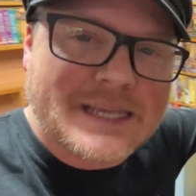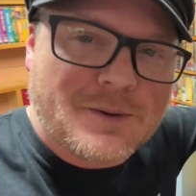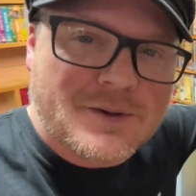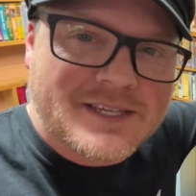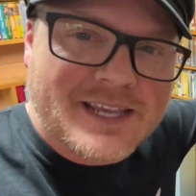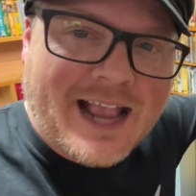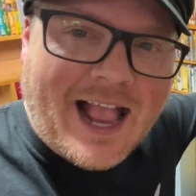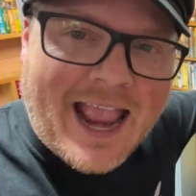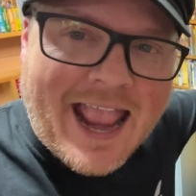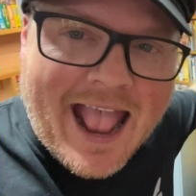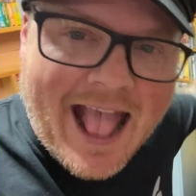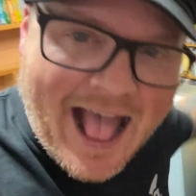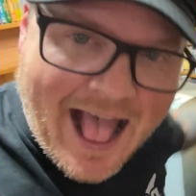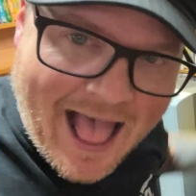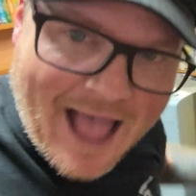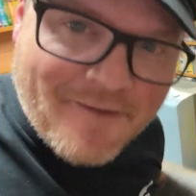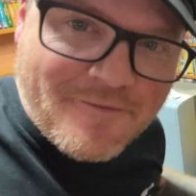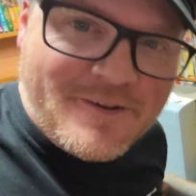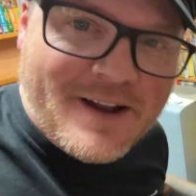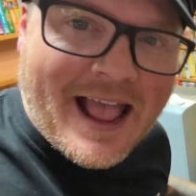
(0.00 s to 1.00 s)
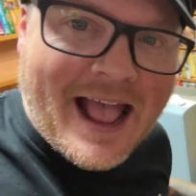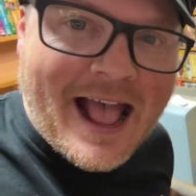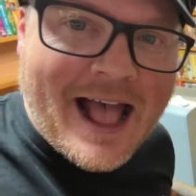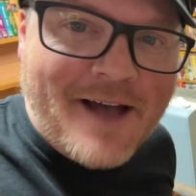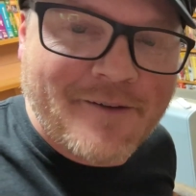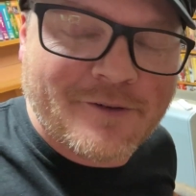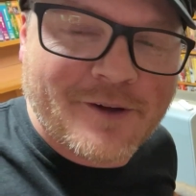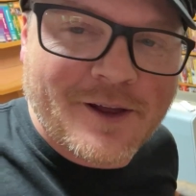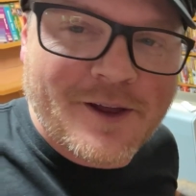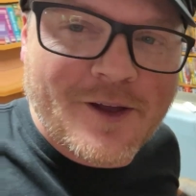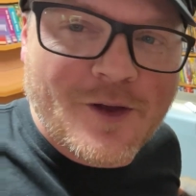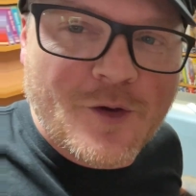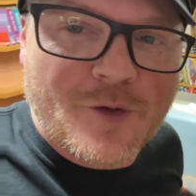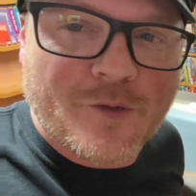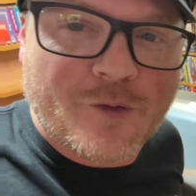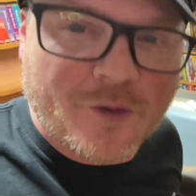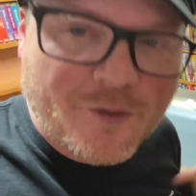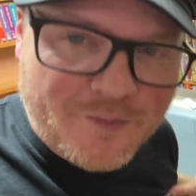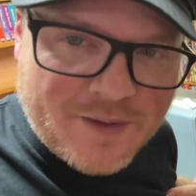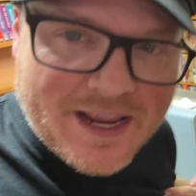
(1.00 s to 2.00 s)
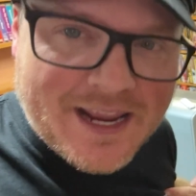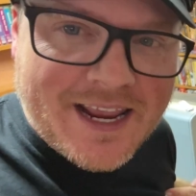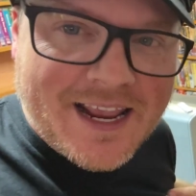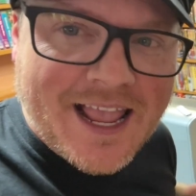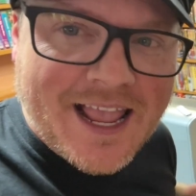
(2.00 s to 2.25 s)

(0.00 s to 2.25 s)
was like, I have to have for me